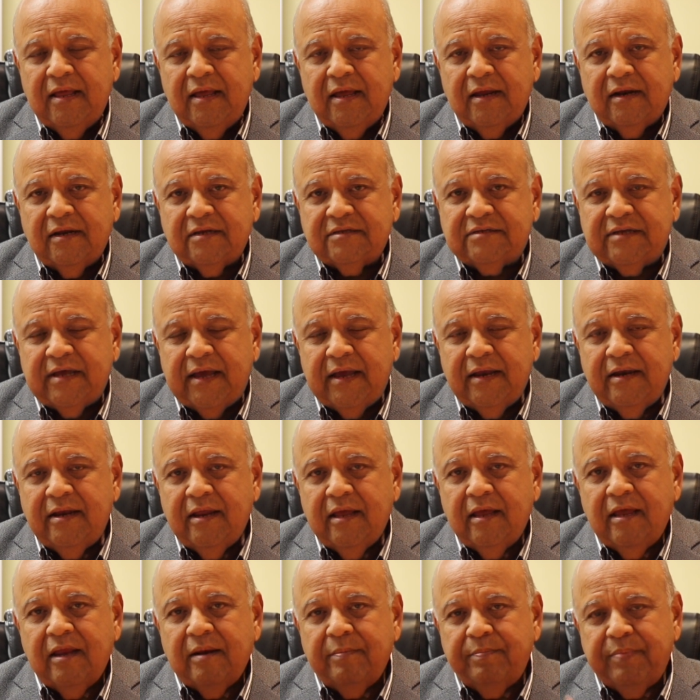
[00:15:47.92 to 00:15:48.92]

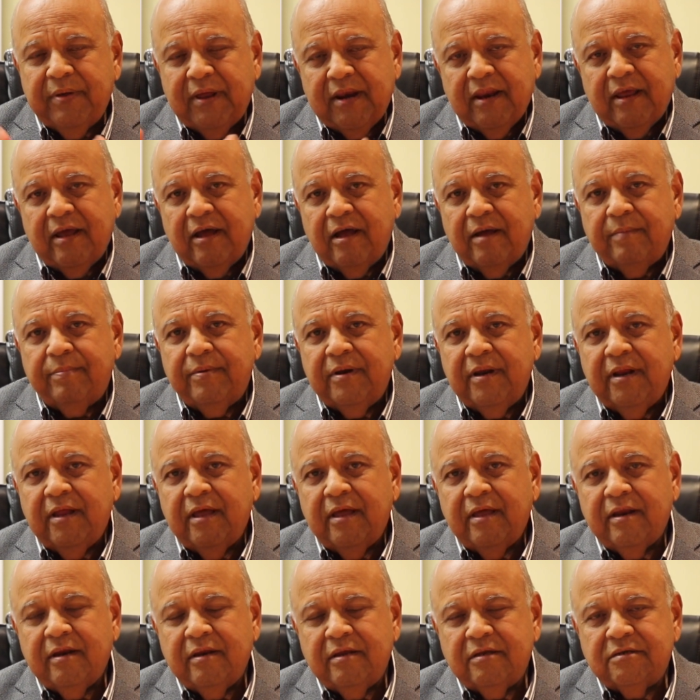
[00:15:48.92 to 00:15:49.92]
residing in peri-urban
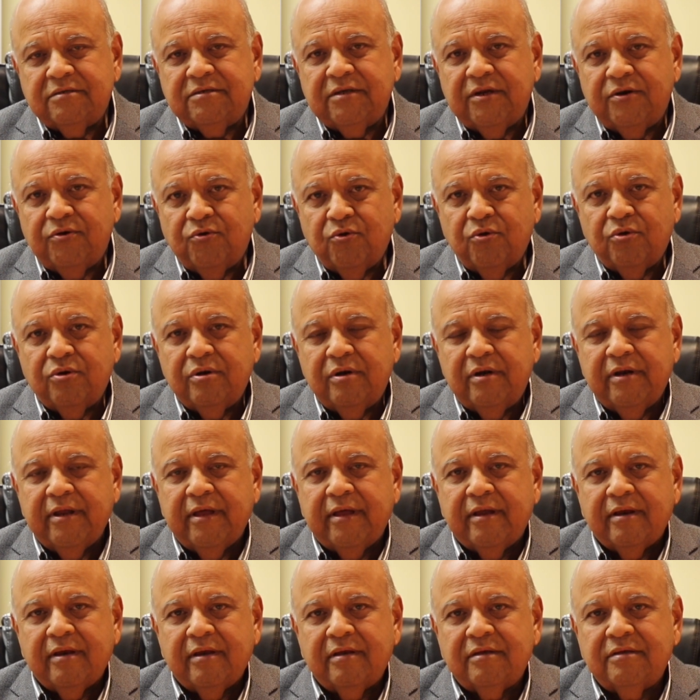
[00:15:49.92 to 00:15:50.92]
areas and rural
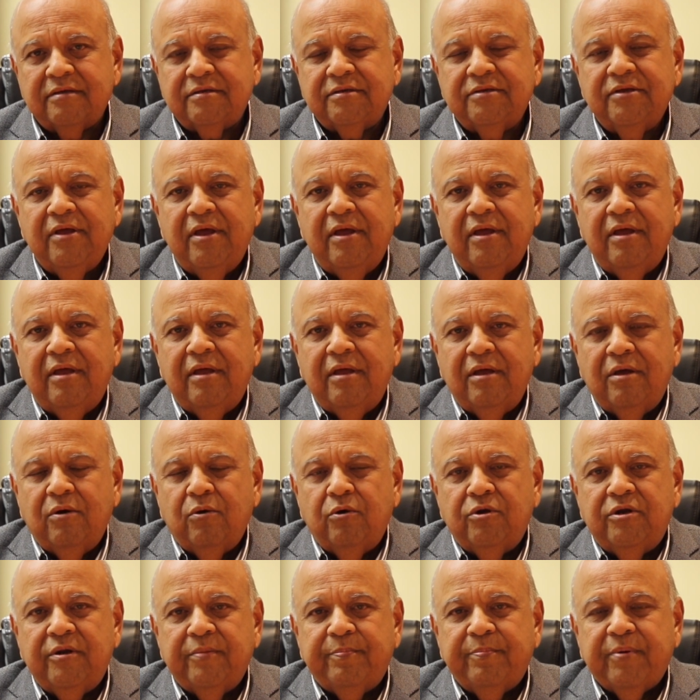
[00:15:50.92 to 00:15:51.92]
areas
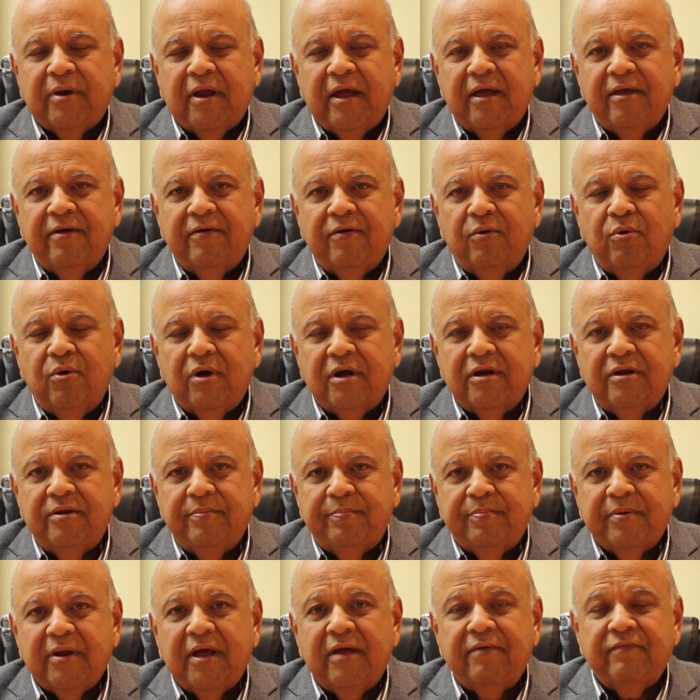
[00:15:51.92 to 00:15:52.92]
who are
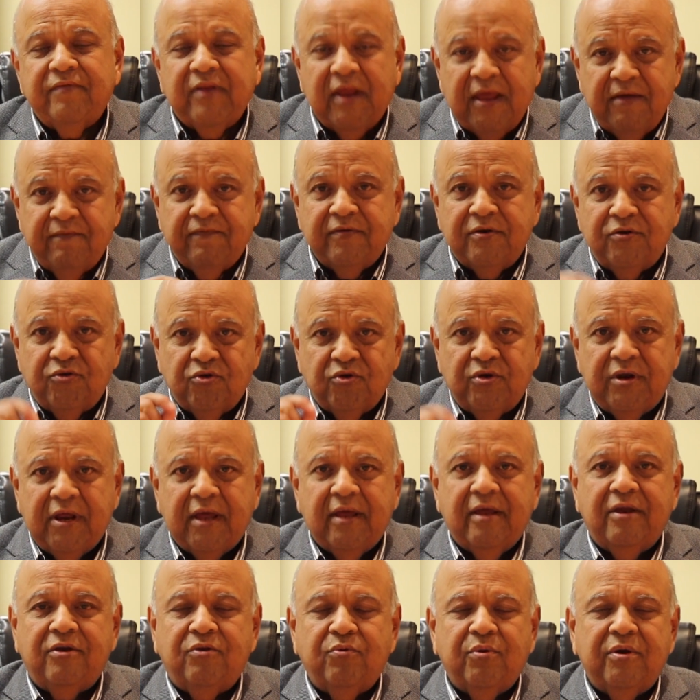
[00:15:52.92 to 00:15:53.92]
deprived even
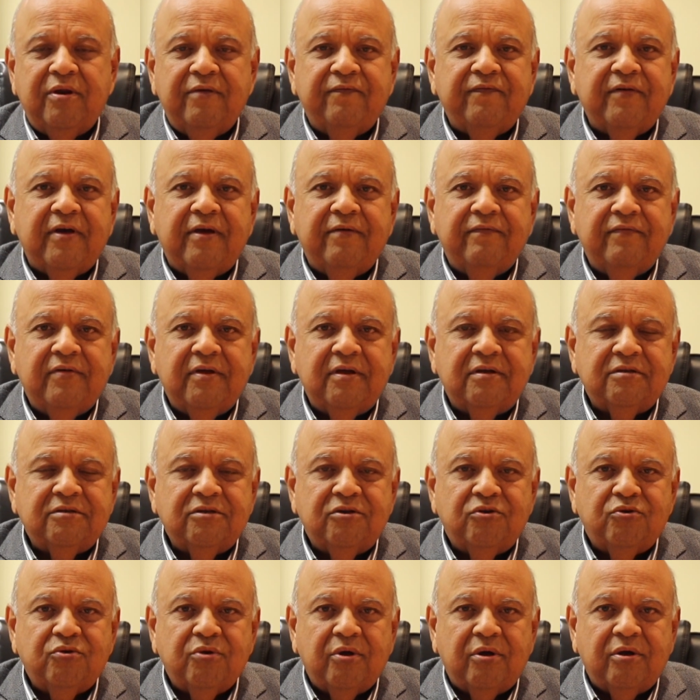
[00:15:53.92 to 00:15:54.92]
today, 25 years
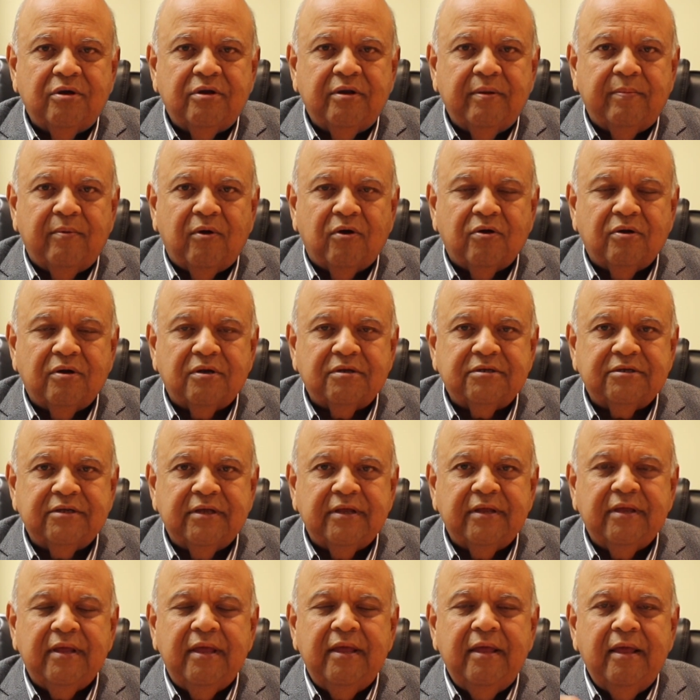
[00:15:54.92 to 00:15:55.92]
into our
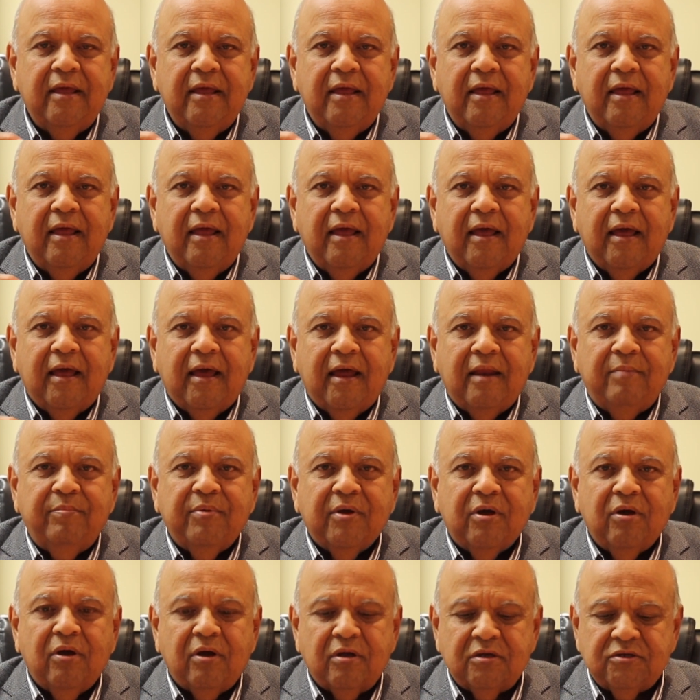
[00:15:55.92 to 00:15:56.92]
democracy, and
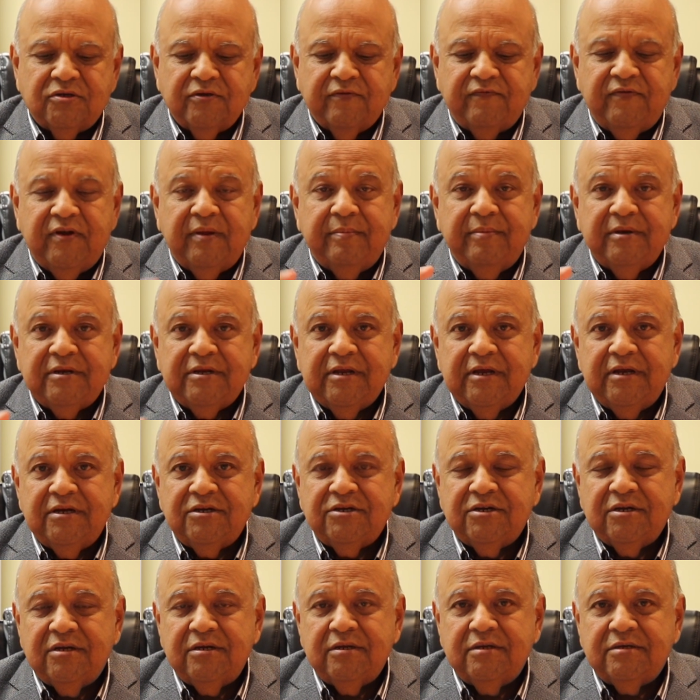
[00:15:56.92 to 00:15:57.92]
because of
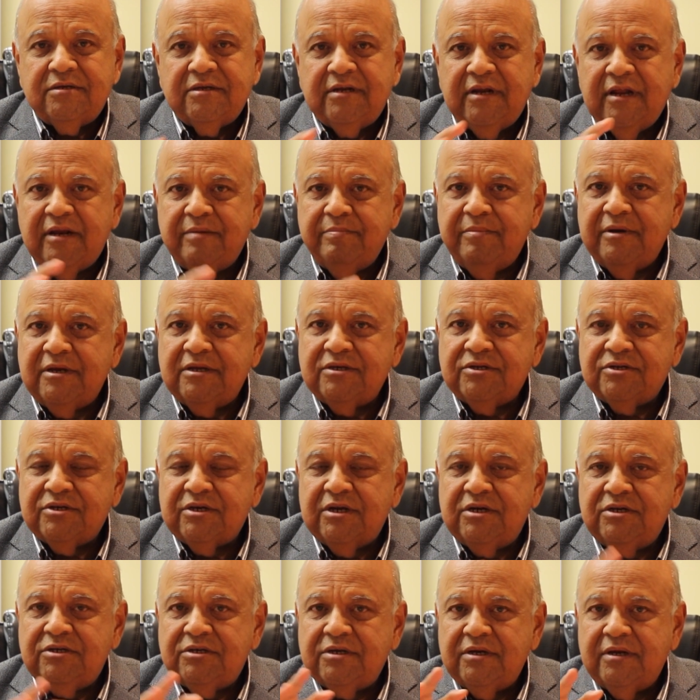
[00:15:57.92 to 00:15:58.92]
limitations in
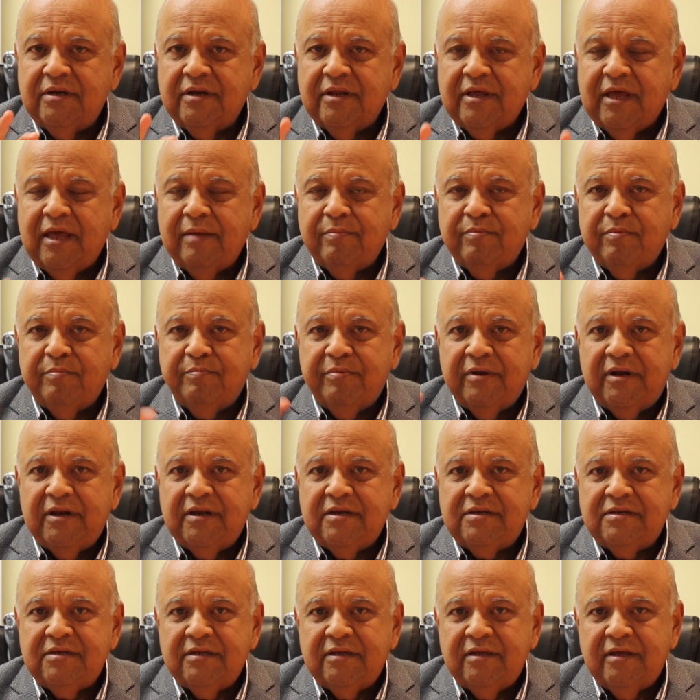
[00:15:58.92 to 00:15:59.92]
administration,
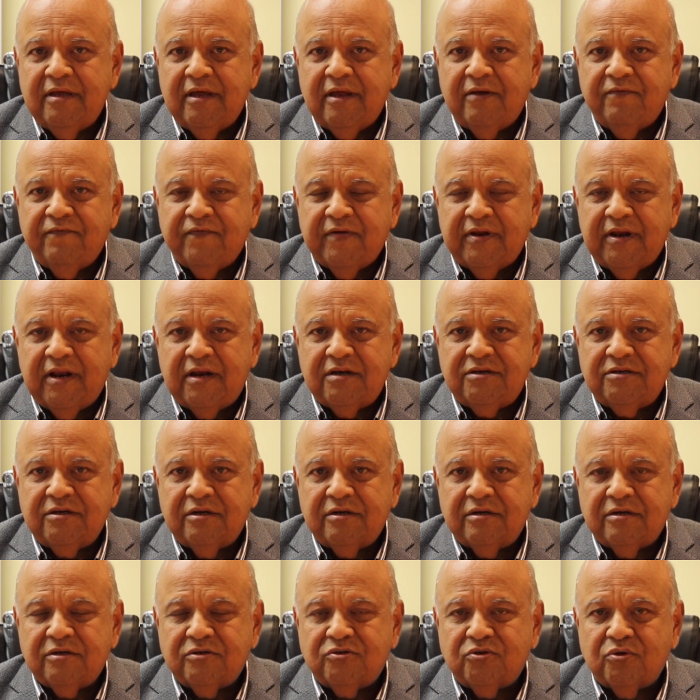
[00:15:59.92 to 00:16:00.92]
capability, and
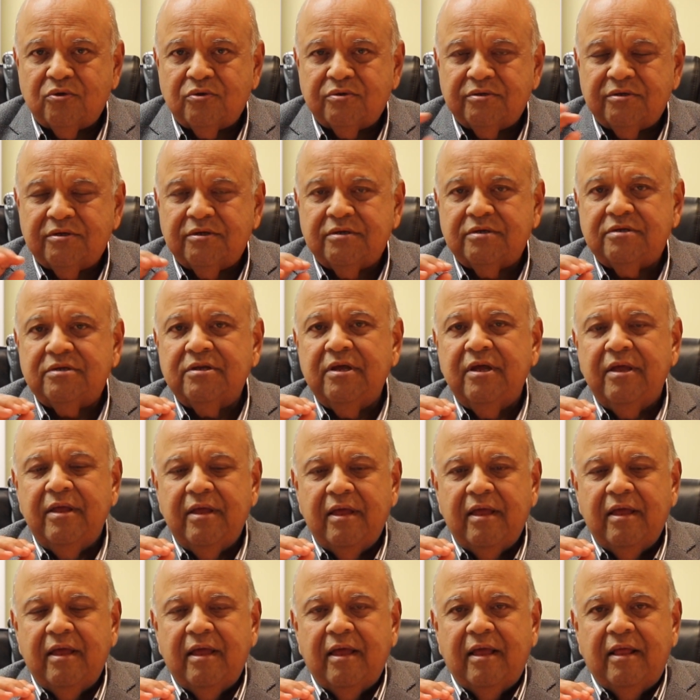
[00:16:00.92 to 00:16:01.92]
financial resources,
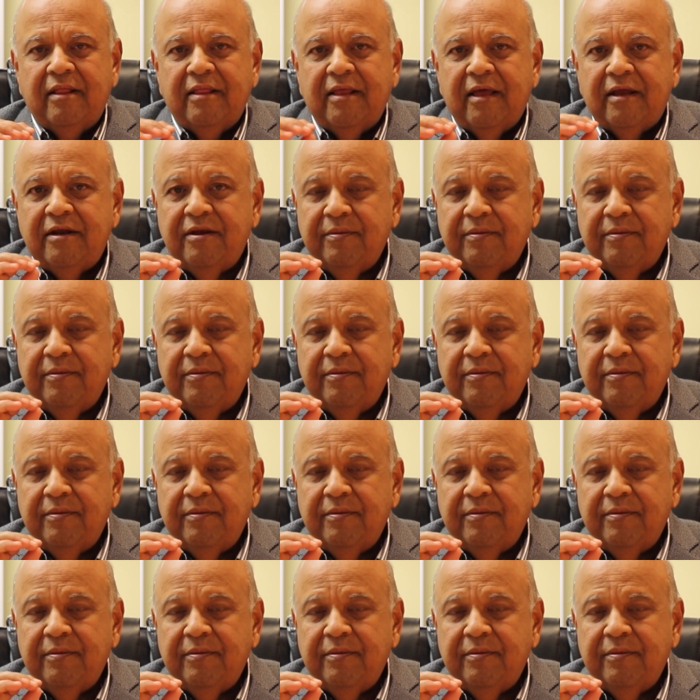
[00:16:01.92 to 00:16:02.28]
they're